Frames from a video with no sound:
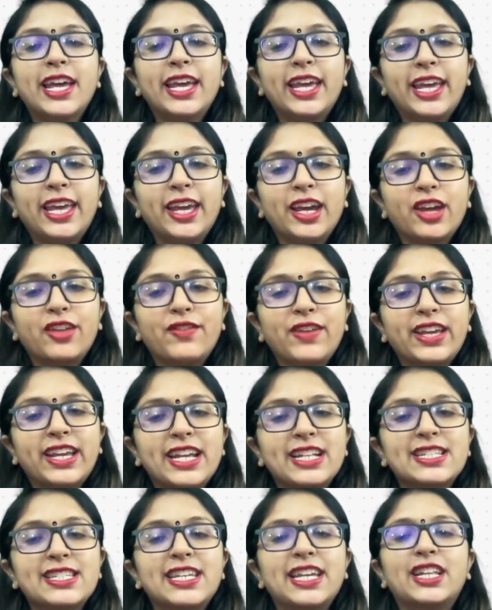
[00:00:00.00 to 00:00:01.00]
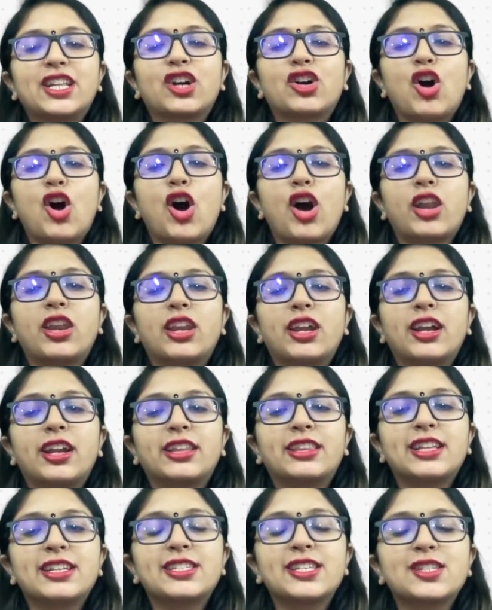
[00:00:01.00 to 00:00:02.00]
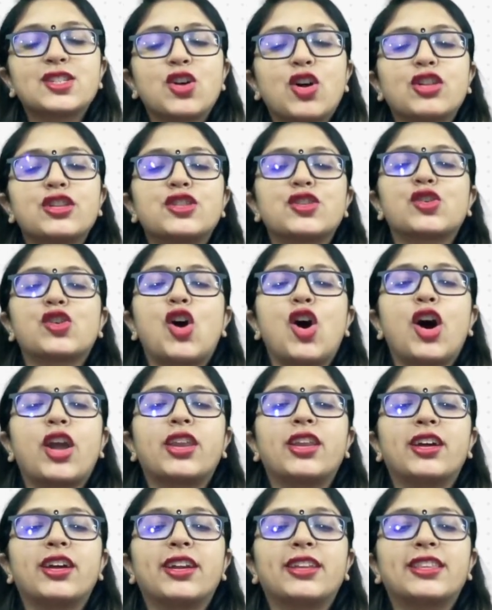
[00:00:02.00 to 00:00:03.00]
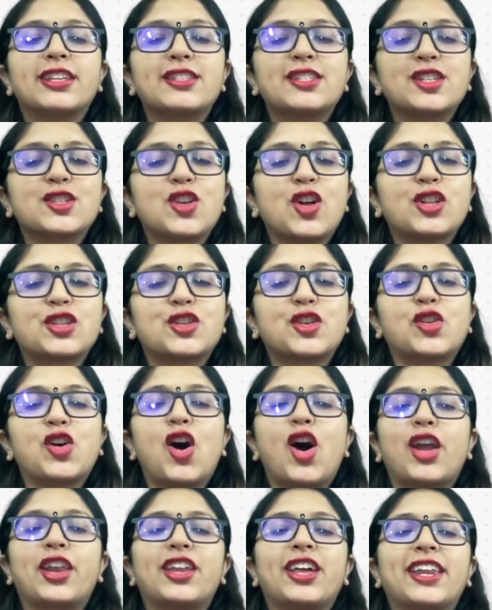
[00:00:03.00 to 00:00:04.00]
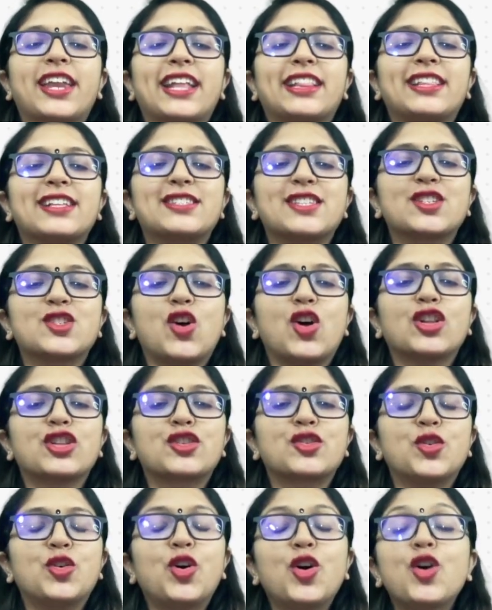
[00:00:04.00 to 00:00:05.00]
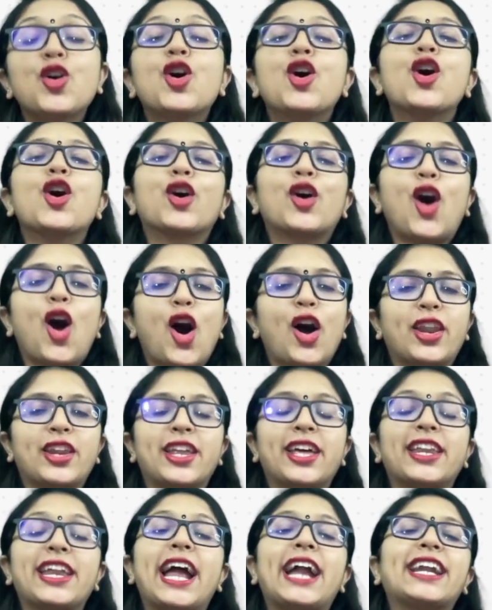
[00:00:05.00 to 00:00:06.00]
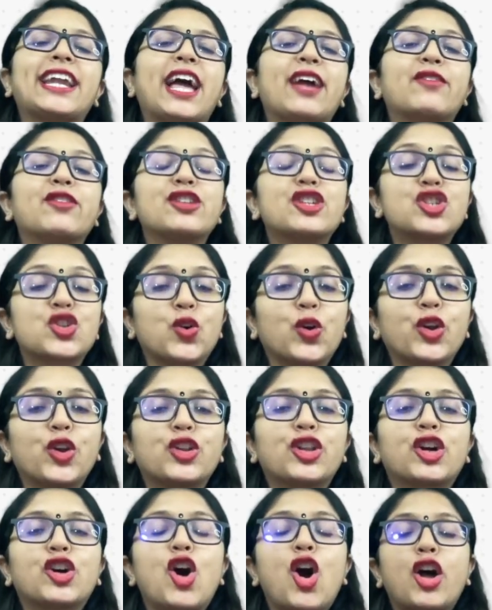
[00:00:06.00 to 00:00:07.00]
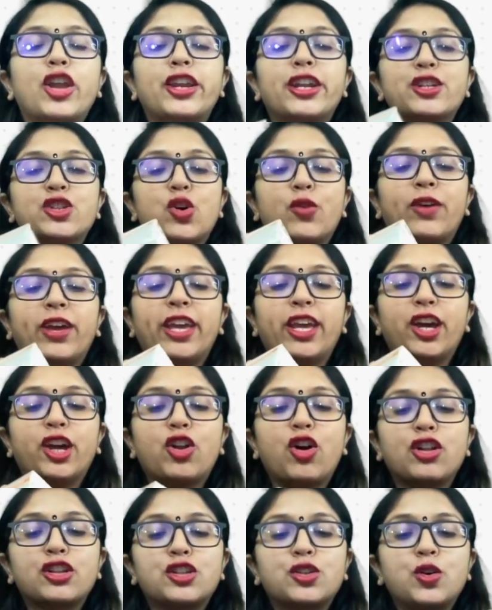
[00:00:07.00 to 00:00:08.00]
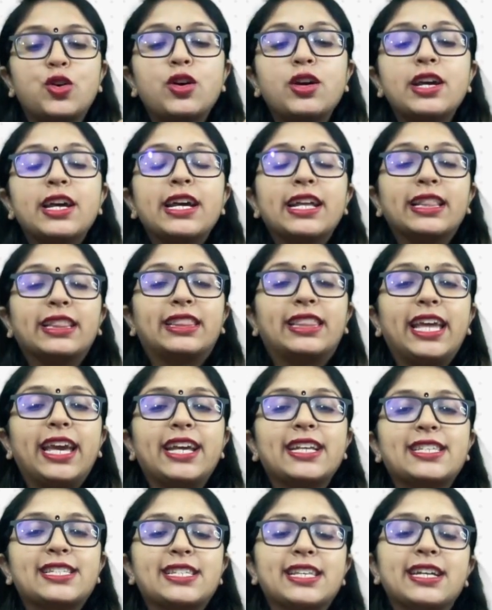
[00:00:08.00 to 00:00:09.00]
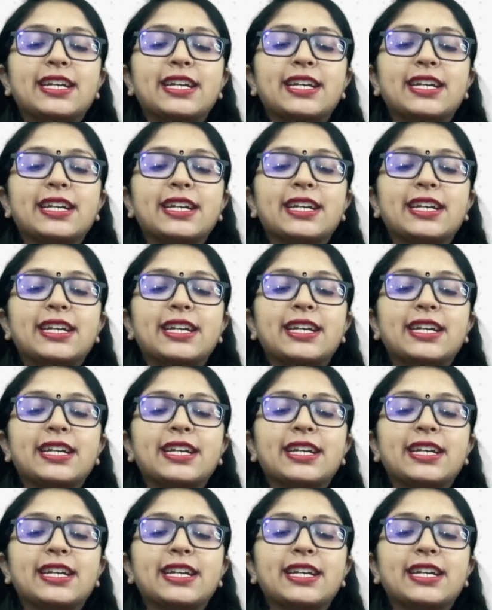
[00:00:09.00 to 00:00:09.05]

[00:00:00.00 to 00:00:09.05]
Here we can see the corner, this is also corner, this is also corner, and this is also corner. And I will show you the corners over here also. This,